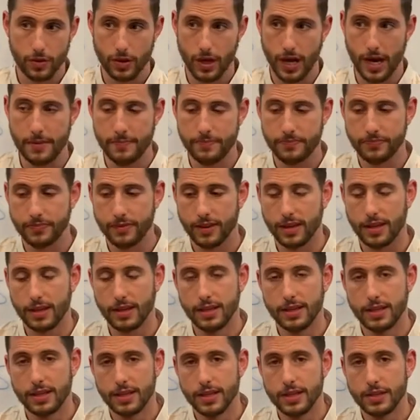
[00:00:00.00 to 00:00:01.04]
Okay,
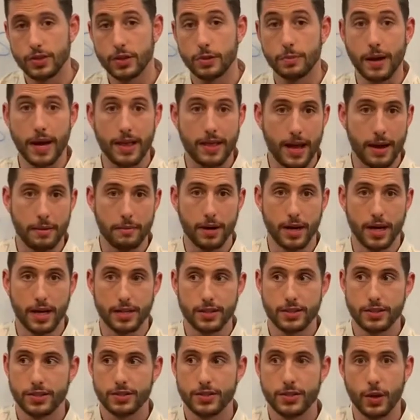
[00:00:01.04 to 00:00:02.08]
so bear that in
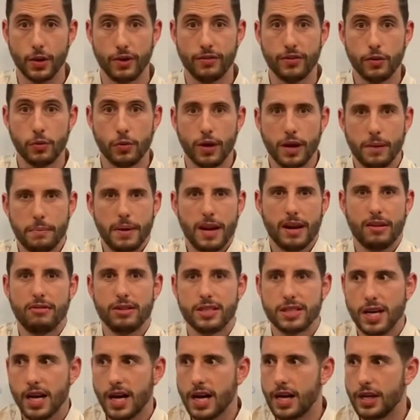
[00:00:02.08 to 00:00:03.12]
mind. So if you want a better
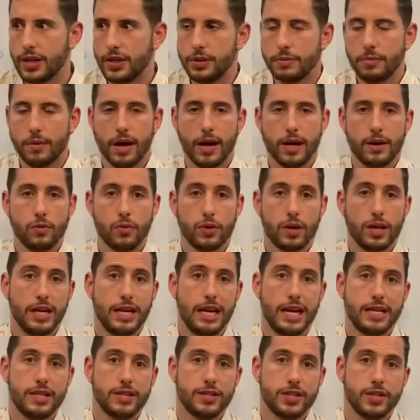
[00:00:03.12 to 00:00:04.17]
return, you might want to
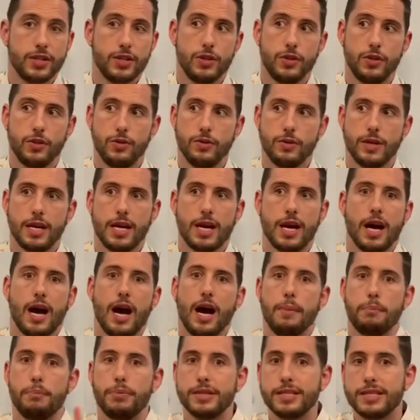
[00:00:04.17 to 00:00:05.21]
lend to
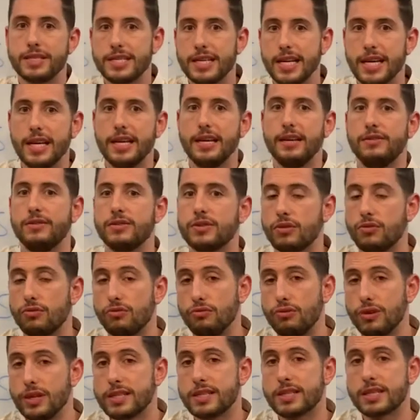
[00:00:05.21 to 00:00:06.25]
a perceived
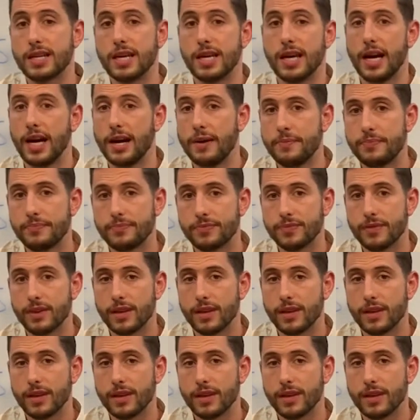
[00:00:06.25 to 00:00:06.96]
riskier